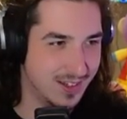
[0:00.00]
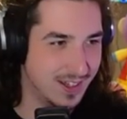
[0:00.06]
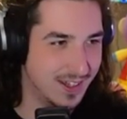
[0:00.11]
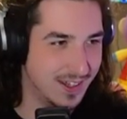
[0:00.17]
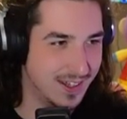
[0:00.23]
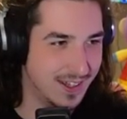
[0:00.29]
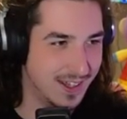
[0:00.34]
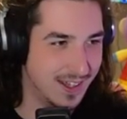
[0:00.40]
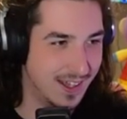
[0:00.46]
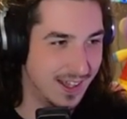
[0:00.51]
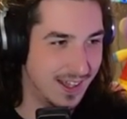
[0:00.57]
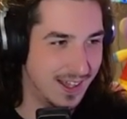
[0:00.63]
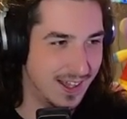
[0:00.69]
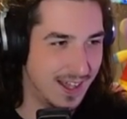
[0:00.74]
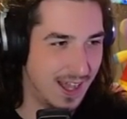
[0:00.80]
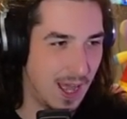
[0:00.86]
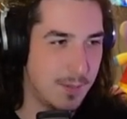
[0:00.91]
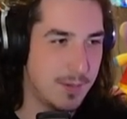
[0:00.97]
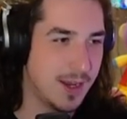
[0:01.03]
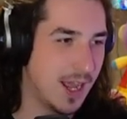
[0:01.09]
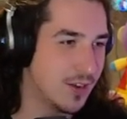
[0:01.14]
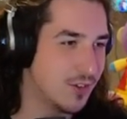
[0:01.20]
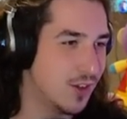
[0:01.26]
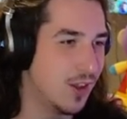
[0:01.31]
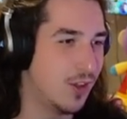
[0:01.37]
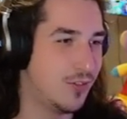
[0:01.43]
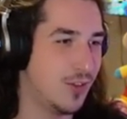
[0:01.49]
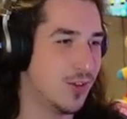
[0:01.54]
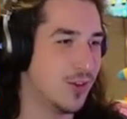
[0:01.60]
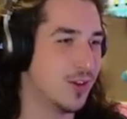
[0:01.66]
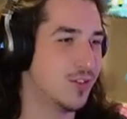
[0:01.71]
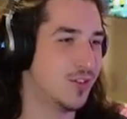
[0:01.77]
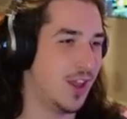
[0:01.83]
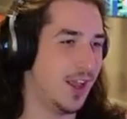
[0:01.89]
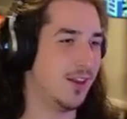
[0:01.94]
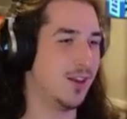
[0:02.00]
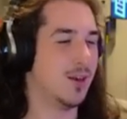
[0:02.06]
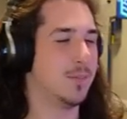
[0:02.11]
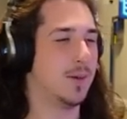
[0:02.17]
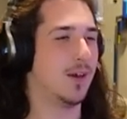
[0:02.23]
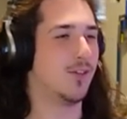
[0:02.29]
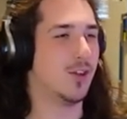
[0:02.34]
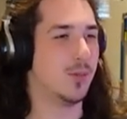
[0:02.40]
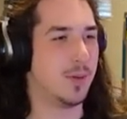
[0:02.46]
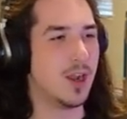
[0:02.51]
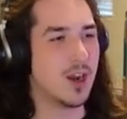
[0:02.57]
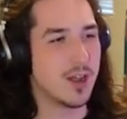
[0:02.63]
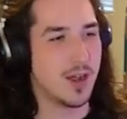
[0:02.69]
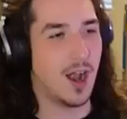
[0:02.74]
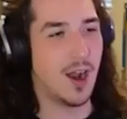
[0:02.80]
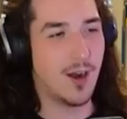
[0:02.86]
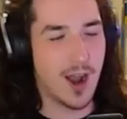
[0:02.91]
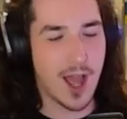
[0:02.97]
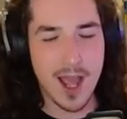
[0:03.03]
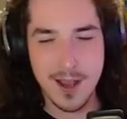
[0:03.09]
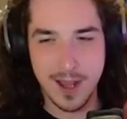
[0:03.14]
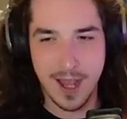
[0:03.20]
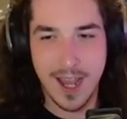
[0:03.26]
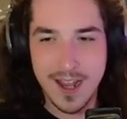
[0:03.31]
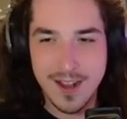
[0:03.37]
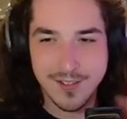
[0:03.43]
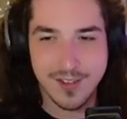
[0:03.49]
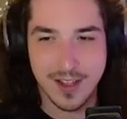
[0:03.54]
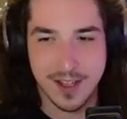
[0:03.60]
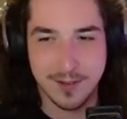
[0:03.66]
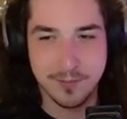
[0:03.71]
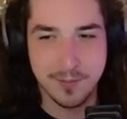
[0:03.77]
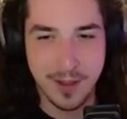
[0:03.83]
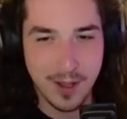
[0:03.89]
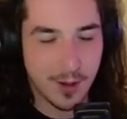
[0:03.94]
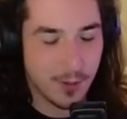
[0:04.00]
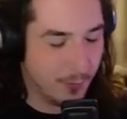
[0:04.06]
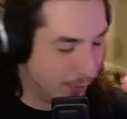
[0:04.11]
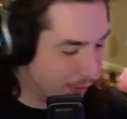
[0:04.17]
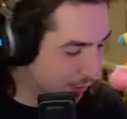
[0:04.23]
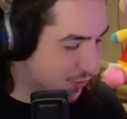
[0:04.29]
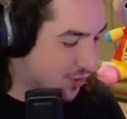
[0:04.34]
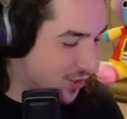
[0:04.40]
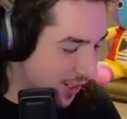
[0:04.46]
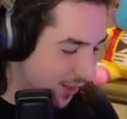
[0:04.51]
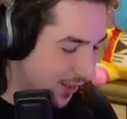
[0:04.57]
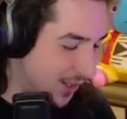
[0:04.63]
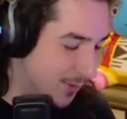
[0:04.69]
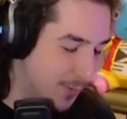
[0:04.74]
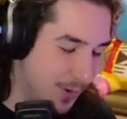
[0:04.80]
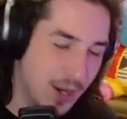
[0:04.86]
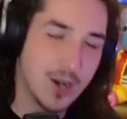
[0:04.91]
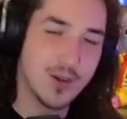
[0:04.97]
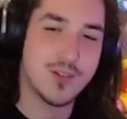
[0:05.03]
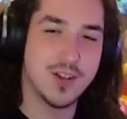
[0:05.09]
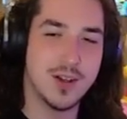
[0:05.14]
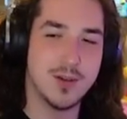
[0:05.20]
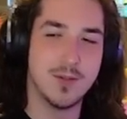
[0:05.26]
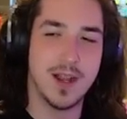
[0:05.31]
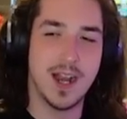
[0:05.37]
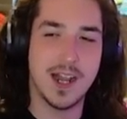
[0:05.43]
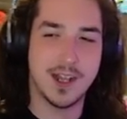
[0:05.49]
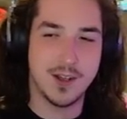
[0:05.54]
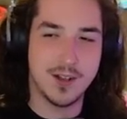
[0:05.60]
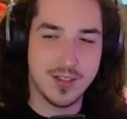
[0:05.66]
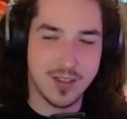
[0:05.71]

I mean, actually, that's either a Saiyan or a powerful opponent. All right, easy. We're chilling. We are chilling. We got a good